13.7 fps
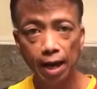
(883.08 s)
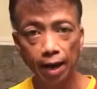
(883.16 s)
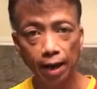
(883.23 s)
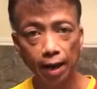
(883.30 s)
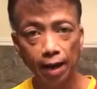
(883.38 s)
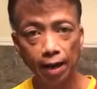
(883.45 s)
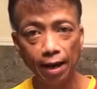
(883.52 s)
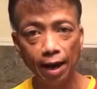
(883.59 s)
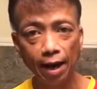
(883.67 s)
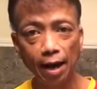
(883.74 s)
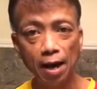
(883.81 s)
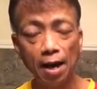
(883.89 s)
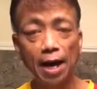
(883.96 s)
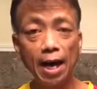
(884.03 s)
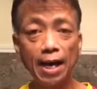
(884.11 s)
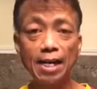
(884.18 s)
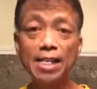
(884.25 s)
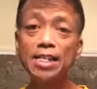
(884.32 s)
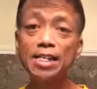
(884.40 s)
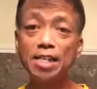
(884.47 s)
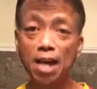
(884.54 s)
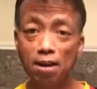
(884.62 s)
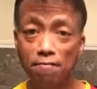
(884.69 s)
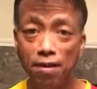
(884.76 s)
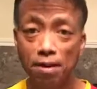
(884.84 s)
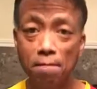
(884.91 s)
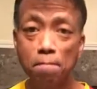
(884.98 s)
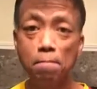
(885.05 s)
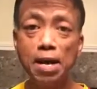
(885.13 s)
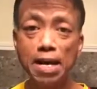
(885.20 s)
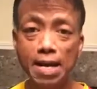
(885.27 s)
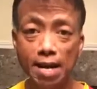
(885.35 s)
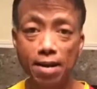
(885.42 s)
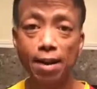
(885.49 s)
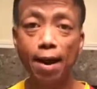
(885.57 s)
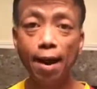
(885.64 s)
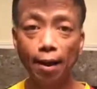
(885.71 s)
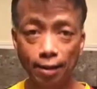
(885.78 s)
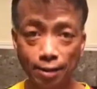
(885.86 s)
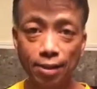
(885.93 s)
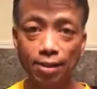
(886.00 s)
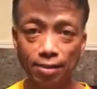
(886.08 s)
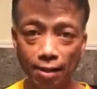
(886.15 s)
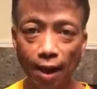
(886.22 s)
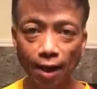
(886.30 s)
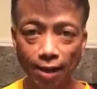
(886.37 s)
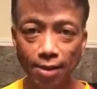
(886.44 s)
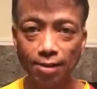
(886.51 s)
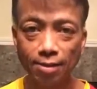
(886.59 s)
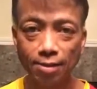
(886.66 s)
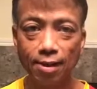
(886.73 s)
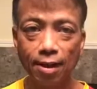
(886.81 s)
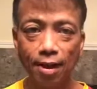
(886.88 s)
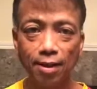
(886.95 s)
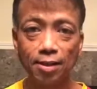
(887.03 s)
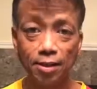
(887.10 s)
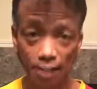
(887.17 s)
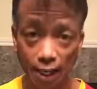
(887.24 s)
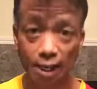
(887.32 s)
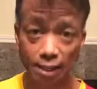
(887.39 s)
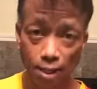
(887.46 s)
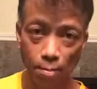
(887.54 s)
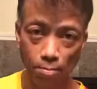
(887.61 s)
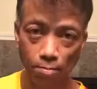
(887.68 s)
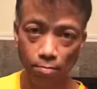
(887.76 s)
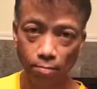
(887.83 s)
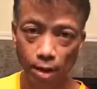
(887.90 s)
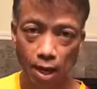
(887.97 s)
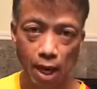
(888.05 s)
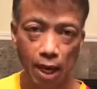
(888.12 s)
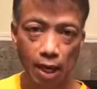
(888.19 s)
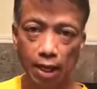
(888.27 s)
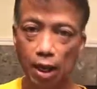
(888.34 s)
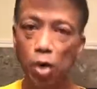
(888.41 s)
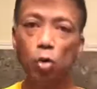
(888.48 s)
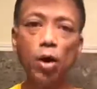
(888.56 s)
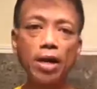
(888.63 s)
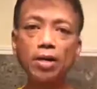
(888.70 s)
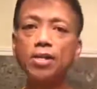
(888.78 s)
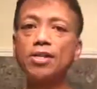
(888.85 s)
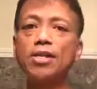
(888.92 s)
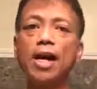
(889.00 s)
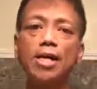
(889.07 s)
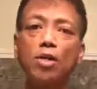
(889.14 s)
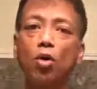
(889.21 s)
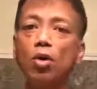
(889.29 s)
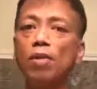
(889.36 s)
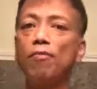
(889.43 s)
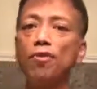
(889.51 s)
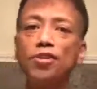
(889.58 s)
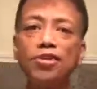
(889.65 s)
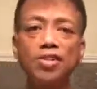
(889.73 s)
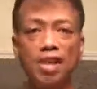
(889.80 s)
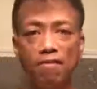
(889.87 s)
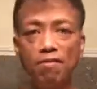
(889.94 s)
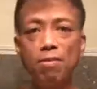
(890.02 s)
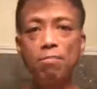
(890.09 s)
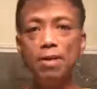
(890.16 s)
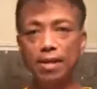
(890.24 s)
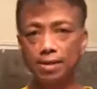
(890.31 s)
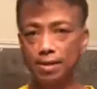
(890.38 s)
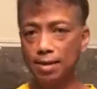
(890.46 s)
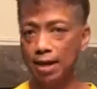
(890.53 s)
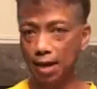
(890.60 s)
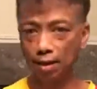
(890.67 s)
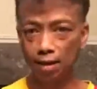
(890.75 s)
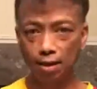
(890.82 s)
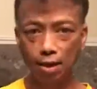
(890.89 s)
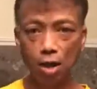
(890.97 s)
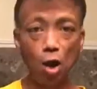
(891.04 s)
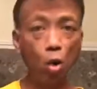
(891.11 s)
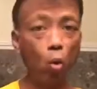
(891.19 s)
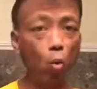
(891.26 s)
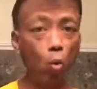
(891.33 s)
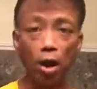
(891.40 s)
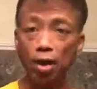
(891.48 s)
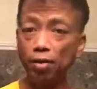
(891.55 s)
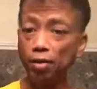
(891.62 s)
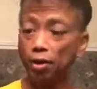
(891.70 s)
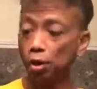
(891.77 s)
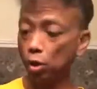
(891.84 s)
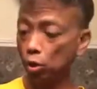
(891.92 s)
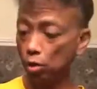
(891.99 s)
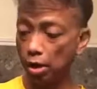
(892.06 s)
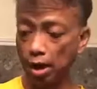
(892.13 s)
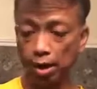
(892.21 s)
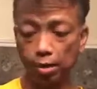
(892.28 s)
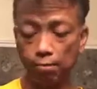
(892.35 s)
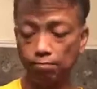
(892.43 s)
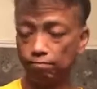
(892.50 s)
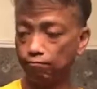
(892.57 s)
7-minute exercise system that you exercise only for 7 minutes a day. Whether you're a